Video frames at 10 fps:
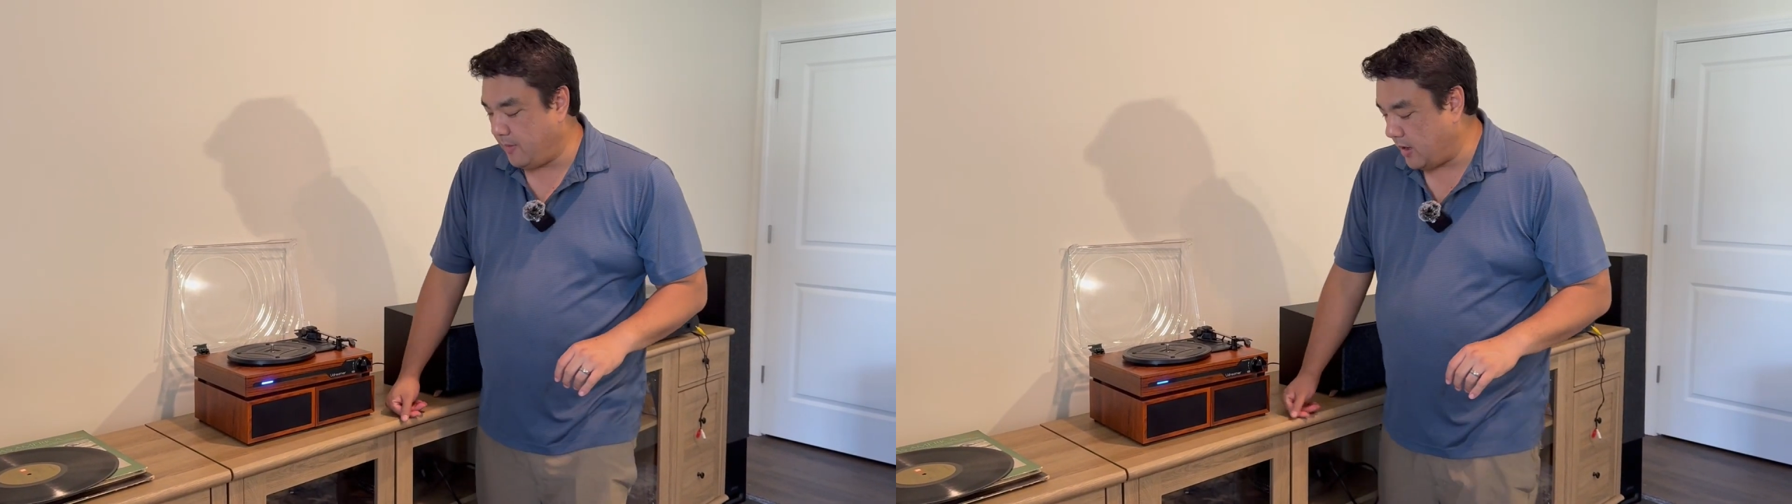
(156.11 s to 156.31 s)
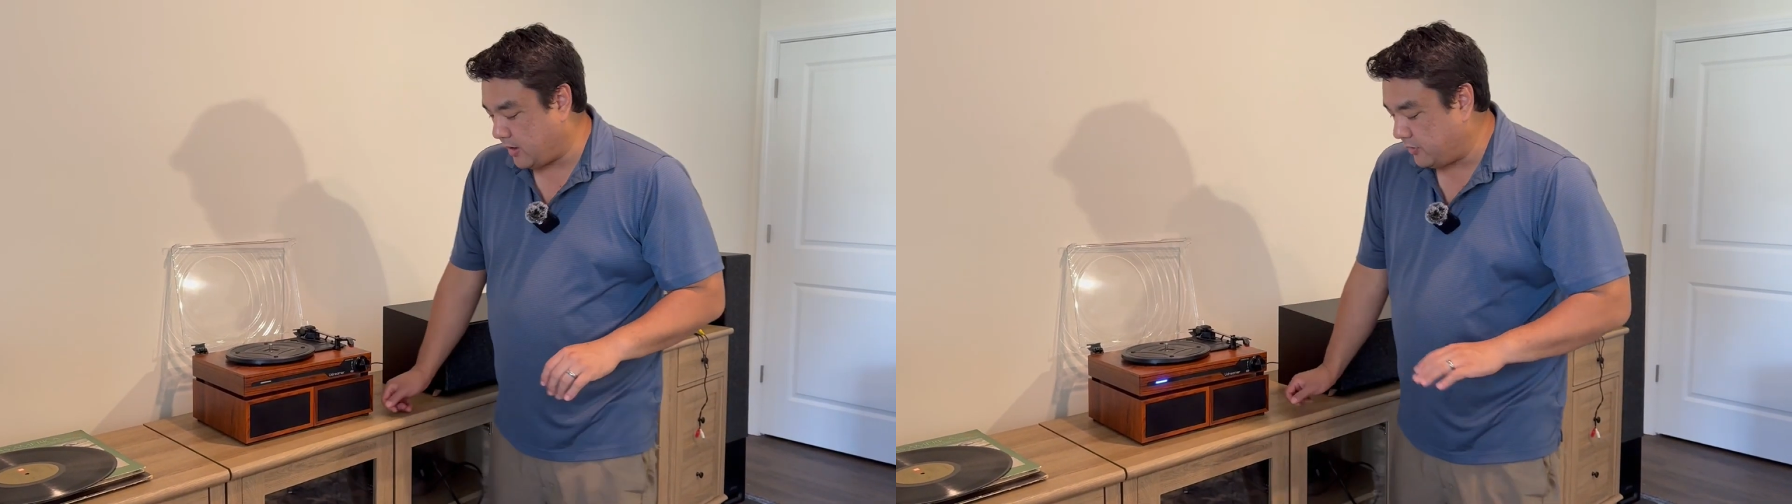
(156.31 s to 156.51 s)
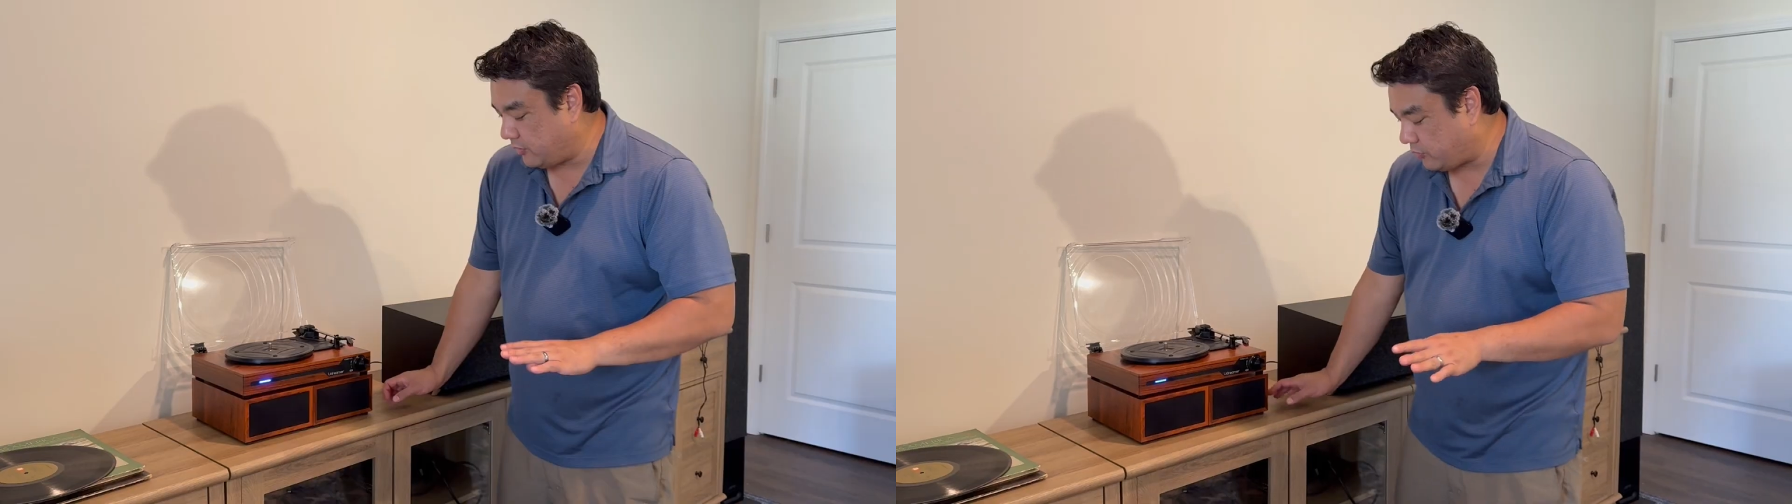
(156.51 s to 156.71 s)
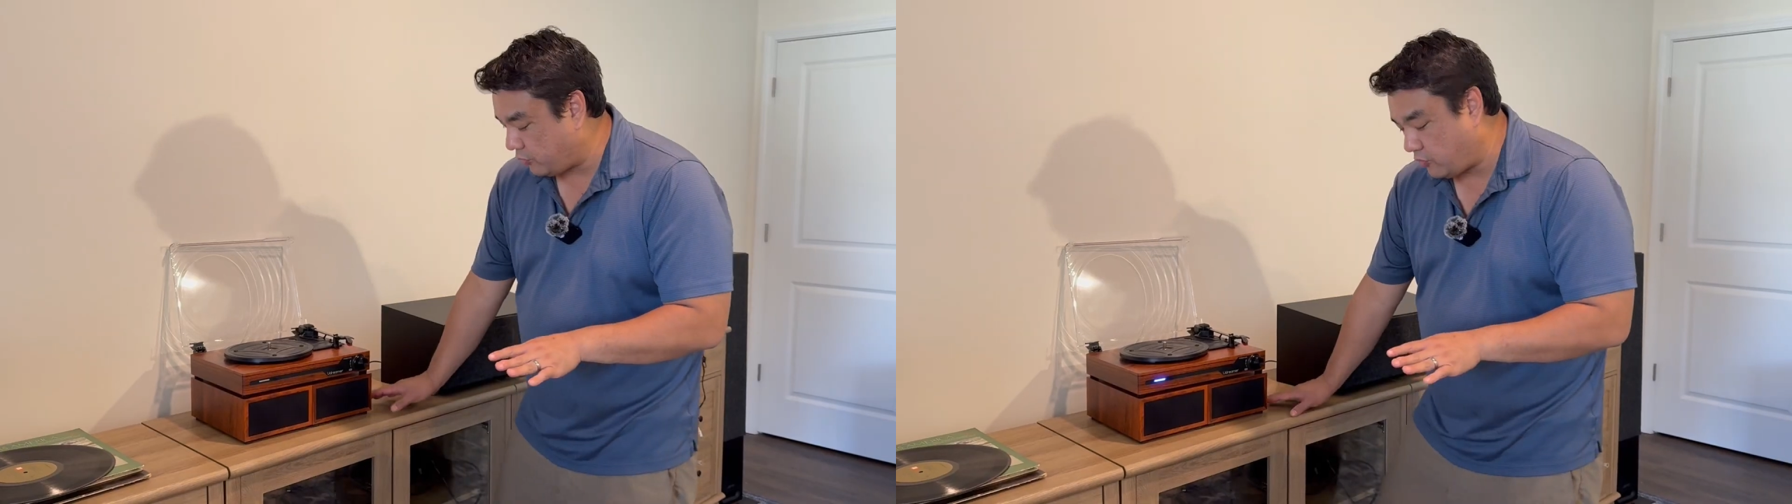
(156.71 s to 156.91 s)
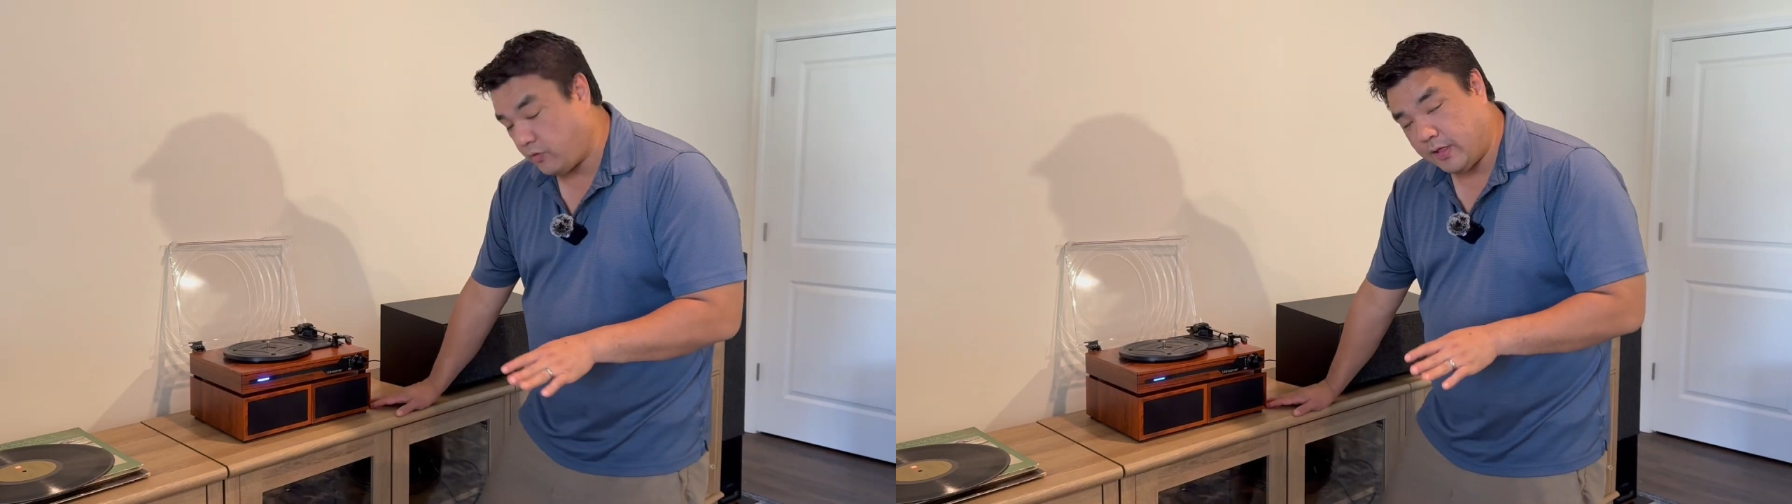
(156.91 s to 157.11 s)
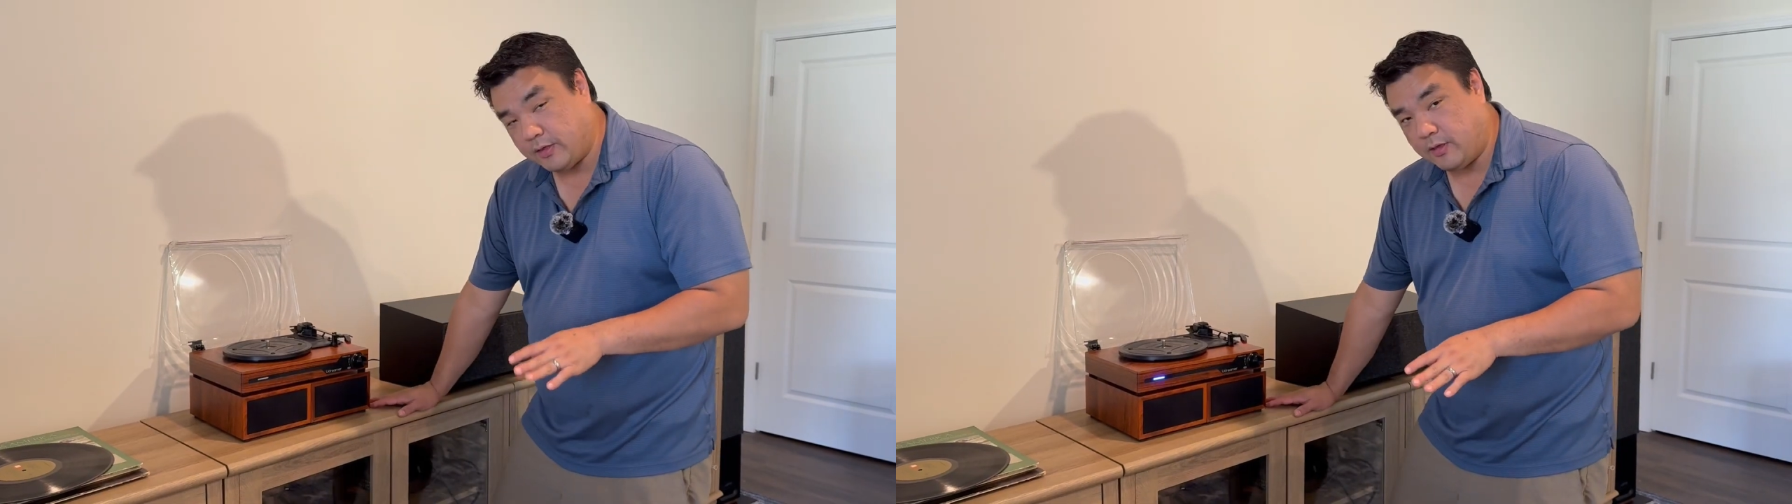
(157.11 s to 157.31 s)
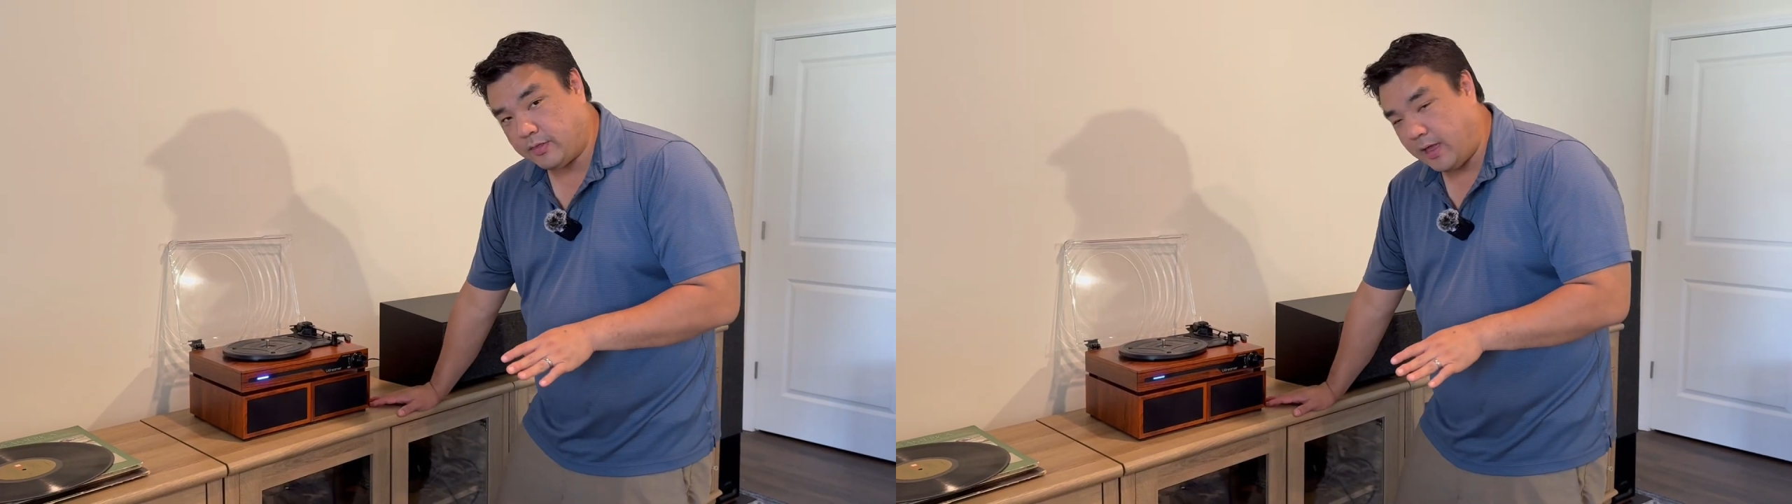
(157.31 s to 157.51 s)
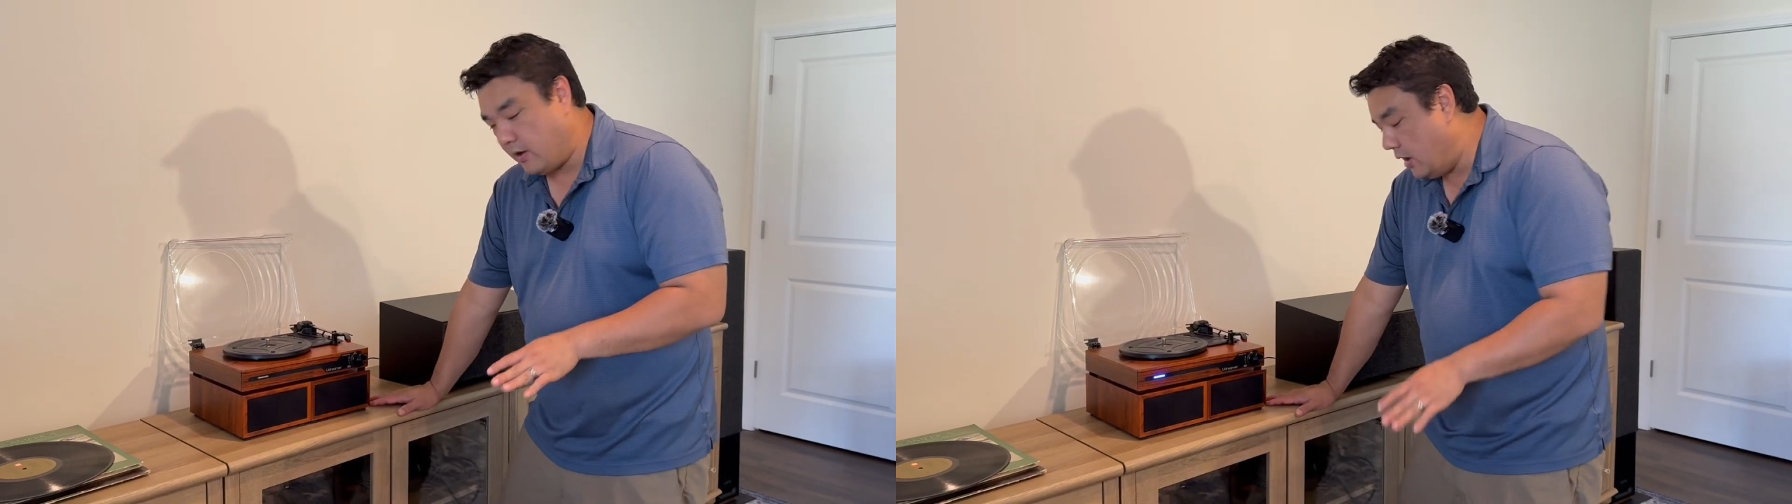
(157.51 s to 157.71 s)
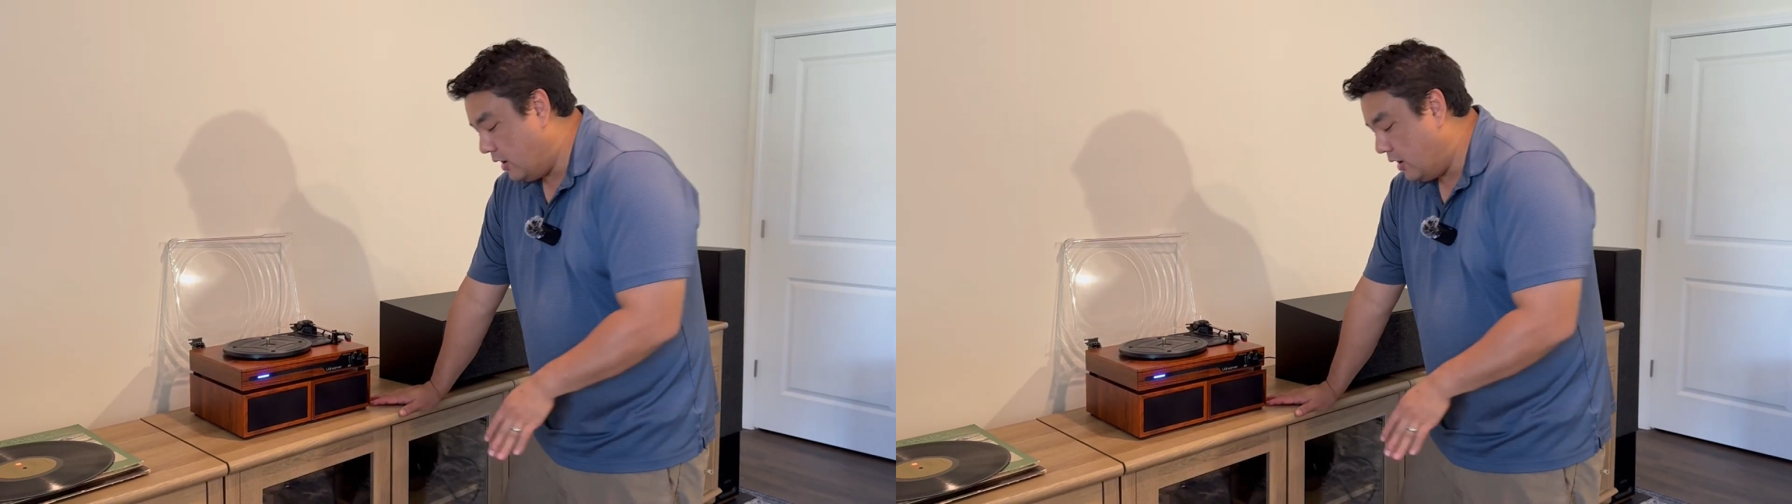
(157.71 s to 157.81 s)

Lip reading: any kind of distortion or anything like that.